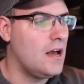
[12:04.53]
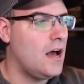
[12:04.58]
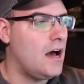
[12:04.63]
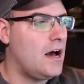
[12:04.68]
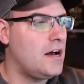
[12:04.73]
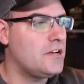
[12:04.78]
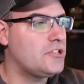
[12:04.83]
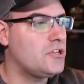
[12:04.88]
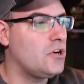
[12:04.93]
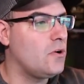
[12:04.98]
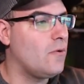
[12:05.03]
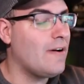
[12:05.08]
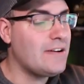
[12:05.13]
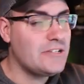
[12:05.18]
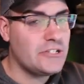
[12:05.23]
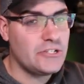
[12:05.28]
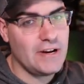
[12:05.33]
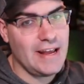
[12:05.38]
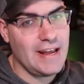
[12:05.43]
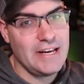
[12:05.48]
Uh, so
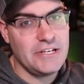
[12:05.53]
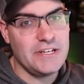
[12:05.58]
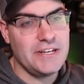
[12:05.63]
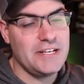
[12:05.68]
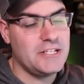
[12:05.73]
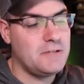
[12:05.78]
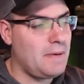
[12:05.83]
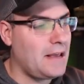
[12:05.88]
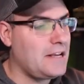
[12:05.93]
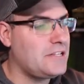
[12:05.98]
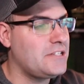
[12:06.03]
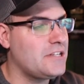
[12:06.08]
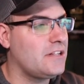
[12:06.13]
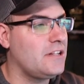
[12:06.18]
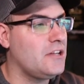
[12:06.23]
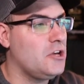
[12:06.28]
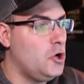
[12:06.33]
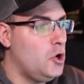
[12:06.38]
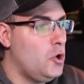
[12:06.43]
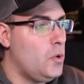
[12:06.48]
registered agent is
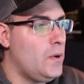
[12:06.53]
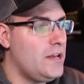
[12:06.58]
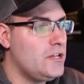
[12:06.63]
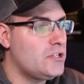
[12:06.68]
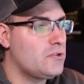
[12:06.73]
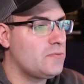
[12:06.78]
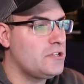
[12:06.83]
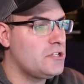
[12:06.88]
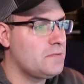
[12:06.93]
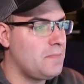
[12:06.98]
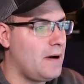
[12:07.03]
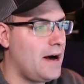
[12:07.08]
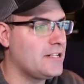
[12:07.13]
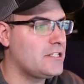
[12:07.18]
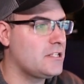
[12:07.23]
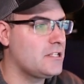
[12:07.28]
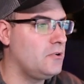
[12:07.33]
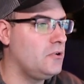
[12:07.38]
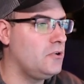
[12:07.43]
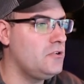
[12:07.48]
basically who is
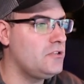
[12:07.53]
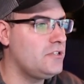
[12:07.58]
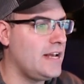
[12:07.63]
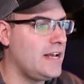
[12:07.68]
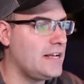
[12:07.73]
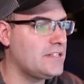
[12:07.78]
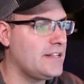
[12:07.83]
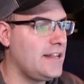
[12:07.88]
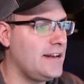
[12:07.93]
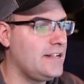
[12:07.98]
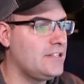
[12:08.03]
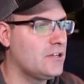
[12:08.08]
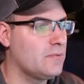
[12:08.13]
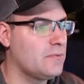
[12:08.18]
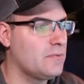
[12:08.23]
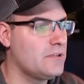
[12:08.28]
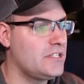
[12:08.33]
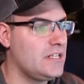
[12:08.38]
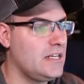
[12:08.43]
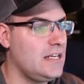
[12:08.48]
responsible, who's designated to
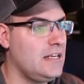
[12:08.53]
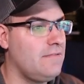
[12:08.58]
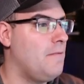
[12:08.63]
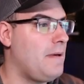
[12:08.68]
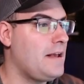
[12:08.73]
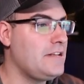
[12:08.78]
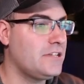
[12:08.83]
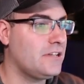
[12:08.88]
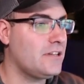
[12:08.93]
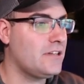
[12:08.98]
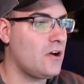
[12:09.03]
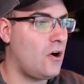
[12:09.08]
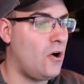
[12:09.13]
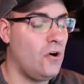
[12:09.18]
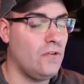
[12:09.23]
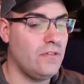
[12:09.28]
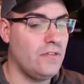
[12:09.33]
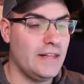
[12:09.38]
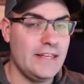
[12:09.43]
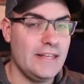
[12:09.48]
receive basically
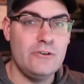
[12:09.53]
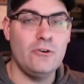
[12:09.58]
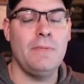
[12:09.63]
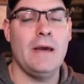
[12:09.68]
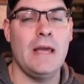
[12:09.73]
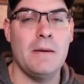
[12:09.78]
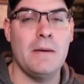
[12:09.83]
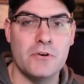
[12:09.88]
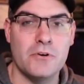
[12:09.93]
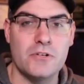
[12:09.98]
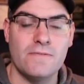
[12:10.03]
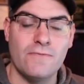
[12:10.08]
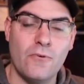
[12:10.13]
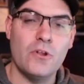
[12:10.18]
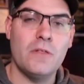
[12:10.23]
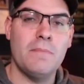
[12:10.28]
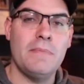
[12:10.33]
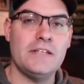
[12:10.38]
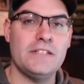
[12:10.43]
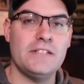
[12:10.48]
all the legal papers for
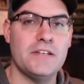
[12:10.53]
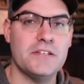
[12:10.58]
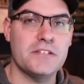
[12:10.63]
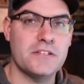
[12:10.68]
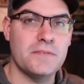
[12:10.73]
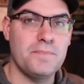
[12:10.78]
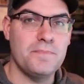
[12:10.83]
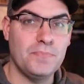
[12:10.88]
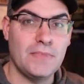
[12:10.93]
the business.